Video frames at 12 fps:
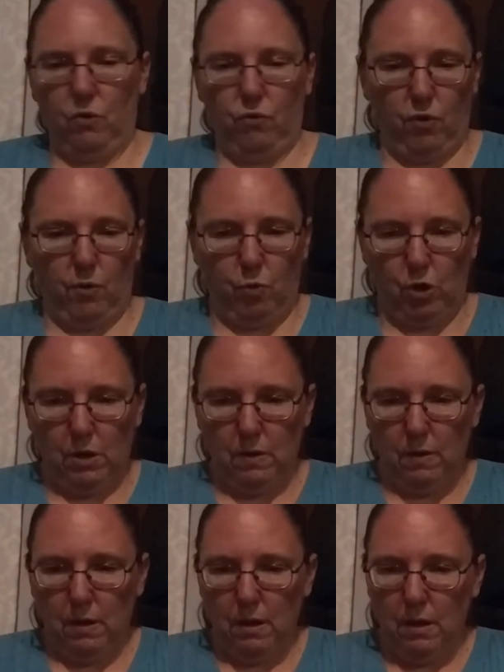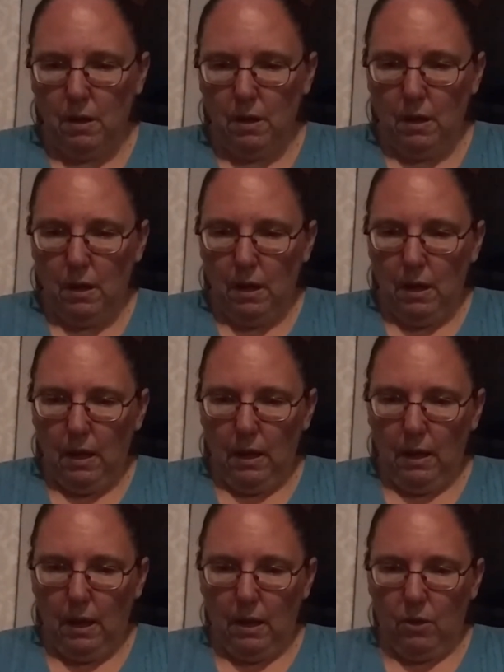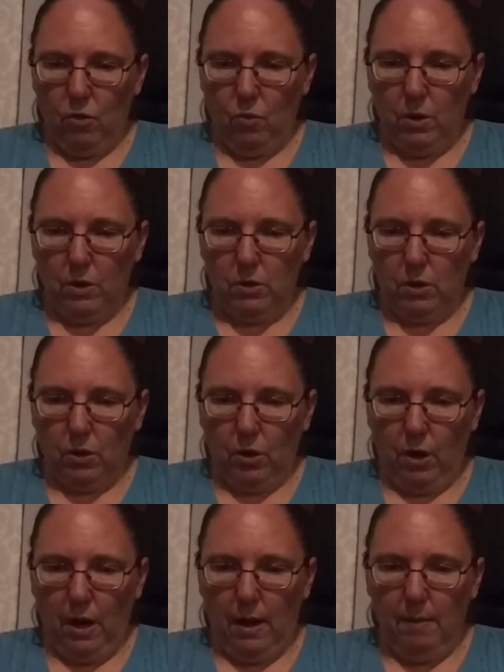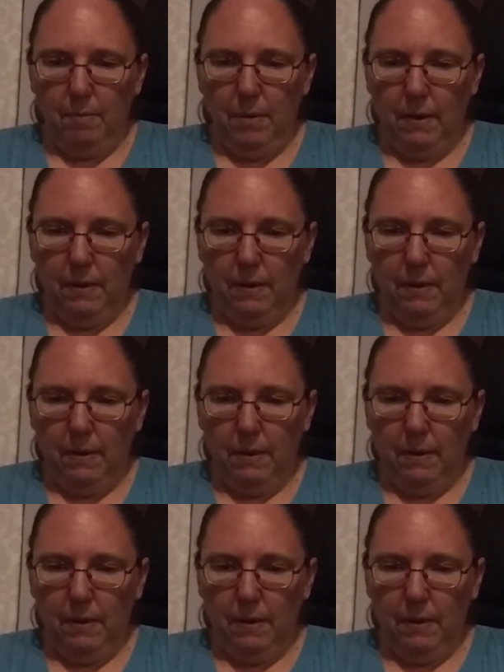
description in case you want to look her up.